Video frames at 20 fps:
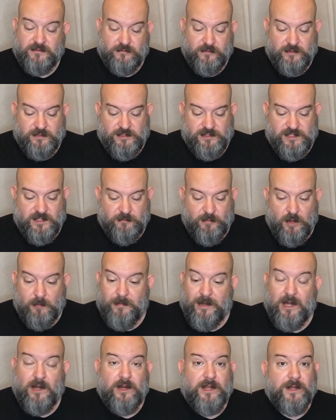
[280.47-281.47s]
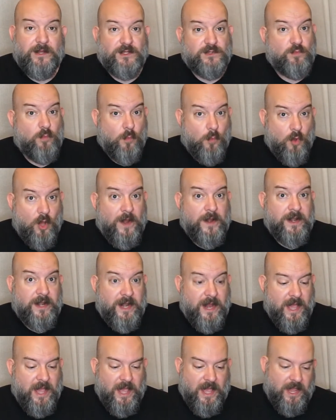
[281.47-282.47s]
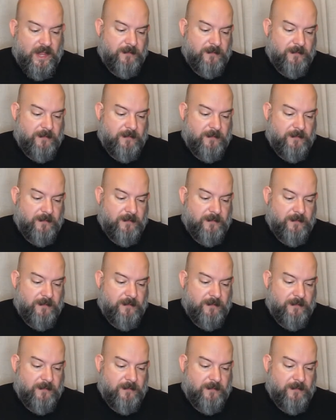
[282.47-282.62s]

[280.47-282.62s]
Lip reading: For instance, the Barbarian is 1 die.